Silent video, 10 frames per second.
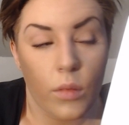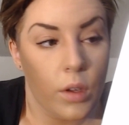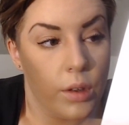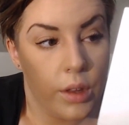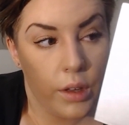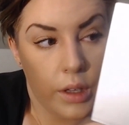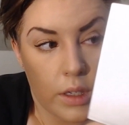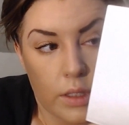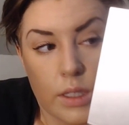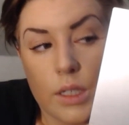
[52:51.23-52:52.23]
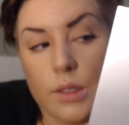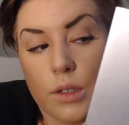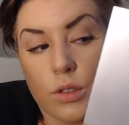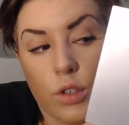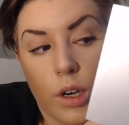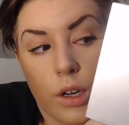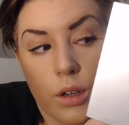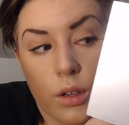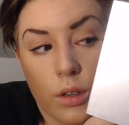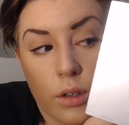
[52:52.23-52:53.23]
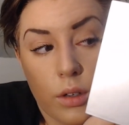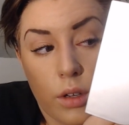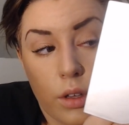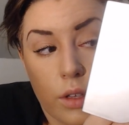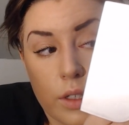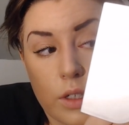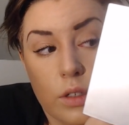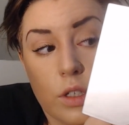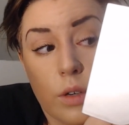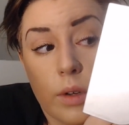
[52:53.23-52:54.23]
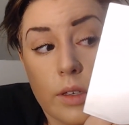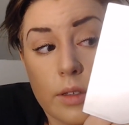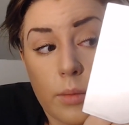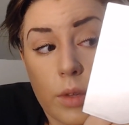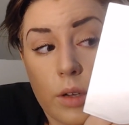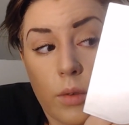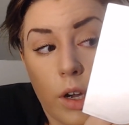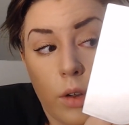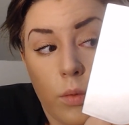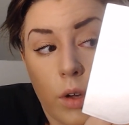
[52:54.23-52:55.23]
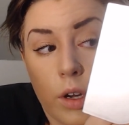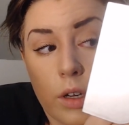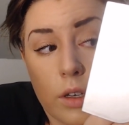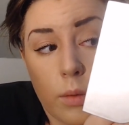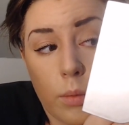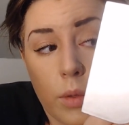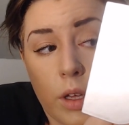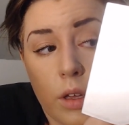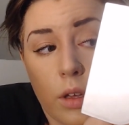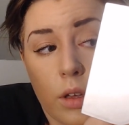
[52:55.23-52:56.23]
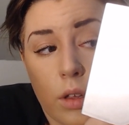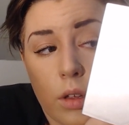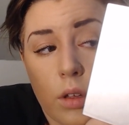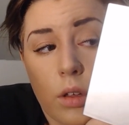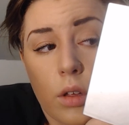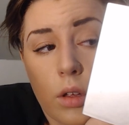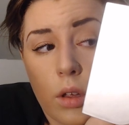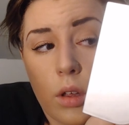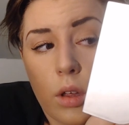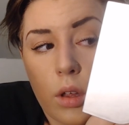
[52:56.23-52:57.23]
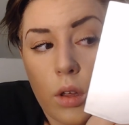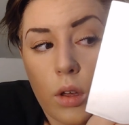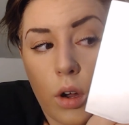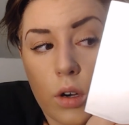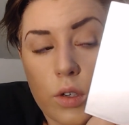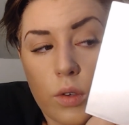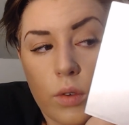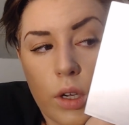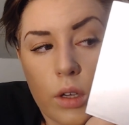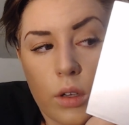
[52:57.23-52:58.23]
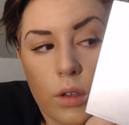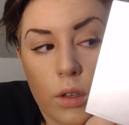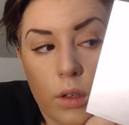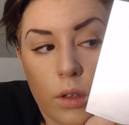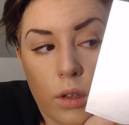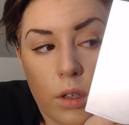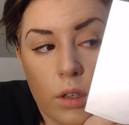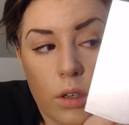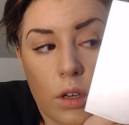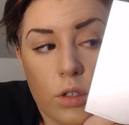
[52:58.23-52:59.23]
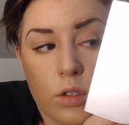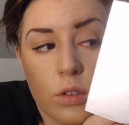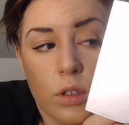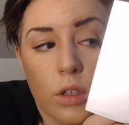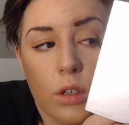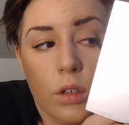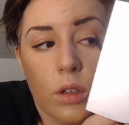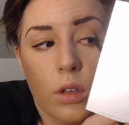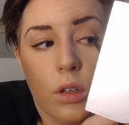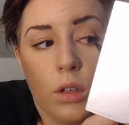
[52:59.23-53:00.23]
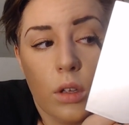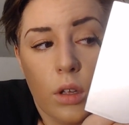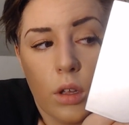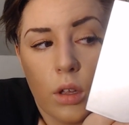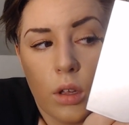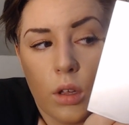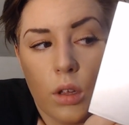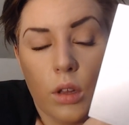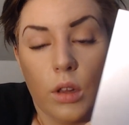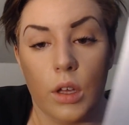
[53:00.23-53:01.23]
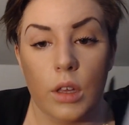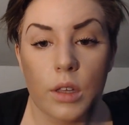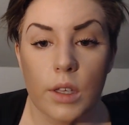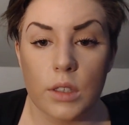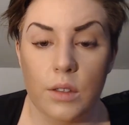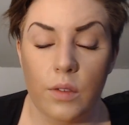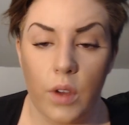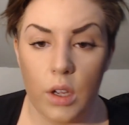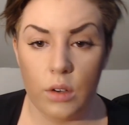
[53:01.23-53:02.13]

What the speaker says: I think that teasing trick, unless you're doing something where you want it to be cartoony intentionally, I think that's fine